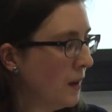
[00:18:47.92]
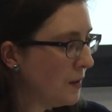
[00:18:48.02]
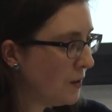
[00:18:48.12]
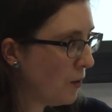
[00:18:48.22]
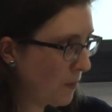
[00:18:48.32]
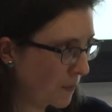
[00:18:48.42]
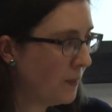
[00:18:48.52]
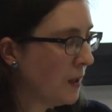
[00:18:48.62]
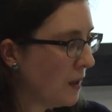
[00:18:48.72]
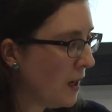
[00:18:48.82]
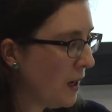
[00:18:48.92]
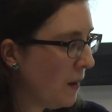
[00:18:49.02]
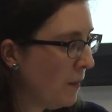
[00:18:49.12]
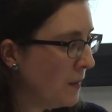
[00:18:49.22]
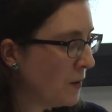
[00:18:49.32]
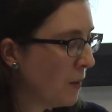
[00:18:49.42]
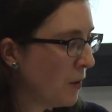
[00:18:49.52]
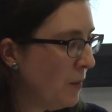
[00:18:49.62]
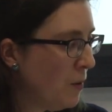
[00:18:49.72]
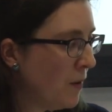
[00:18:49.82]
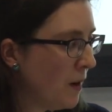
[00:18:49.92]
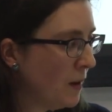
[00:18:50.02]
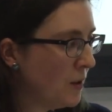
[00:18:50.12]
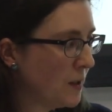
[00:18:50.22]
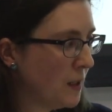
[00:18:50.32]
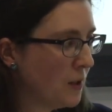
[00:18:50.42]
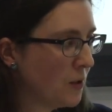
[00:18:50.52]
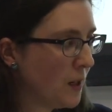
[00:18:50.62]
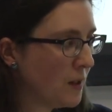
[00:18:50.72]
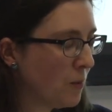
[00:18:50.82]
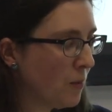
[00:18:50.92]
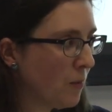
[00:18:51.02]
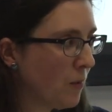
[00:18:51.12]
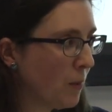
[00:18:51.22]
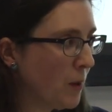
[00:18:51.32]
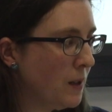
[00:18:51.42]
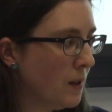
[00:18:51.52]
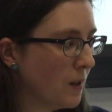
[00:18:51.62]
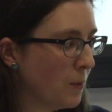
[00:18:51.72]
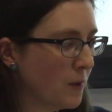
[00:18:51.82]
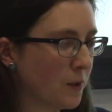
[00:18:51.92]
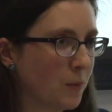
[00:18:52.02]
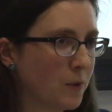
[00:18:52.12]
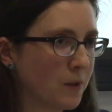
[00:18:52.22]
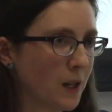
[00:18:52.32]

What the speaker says: So I'm going to move on just to illustrate some what we did, I suppose, in terms of